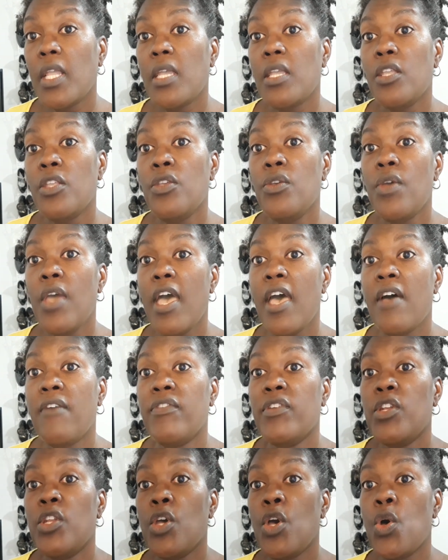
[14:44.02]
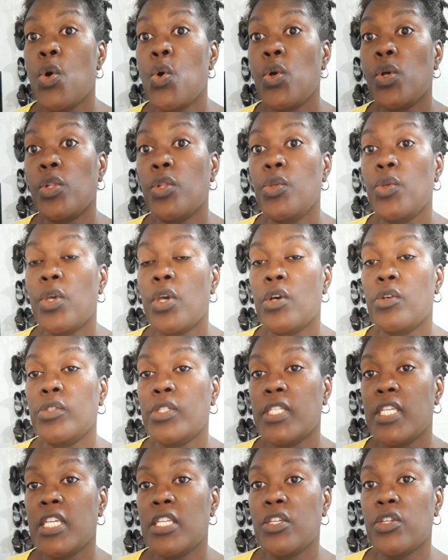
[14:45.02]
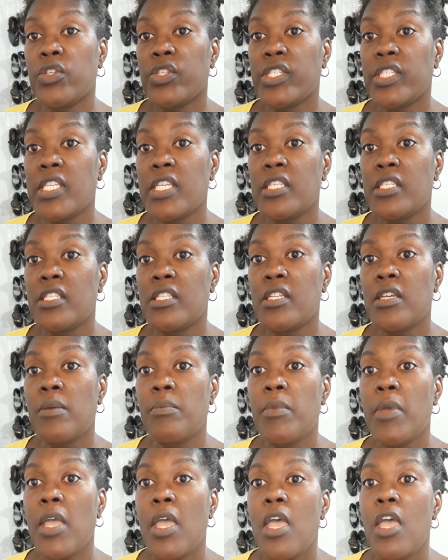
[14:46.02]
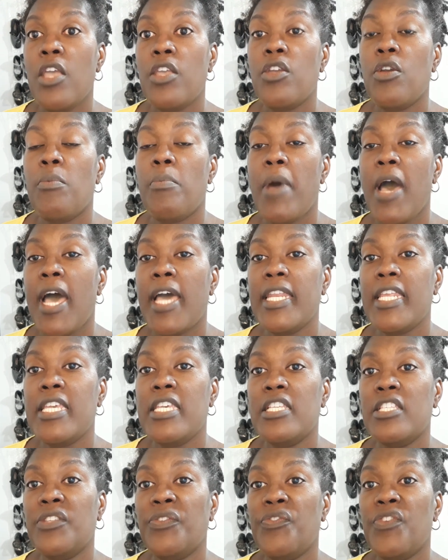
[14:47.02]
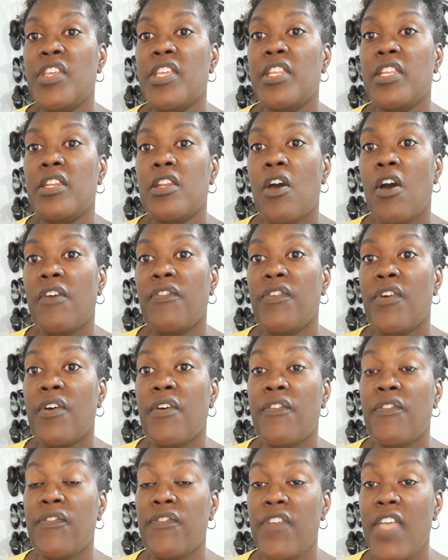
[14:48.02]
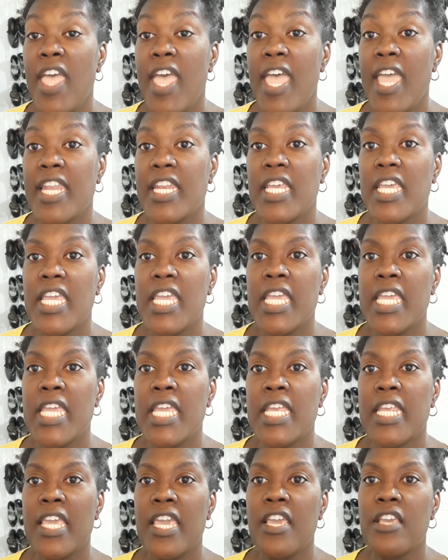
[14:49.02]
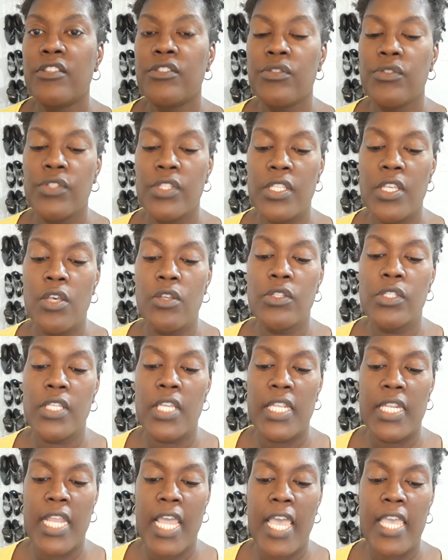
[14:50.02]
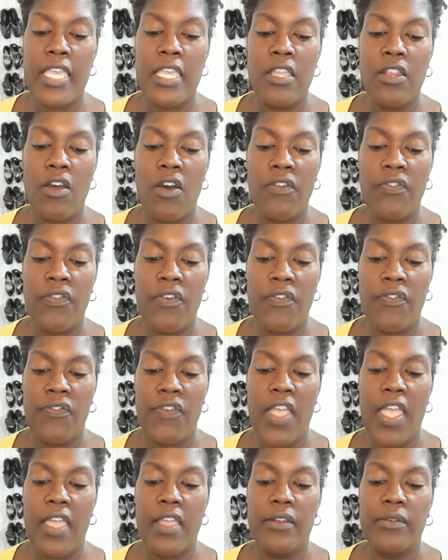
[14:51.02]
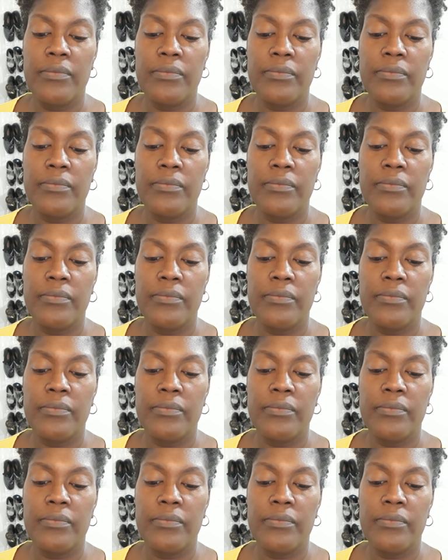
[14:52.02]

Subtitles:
you have no glucose in your system. Your body is feeding off of fat, and cancer cells cannot eat off of fat.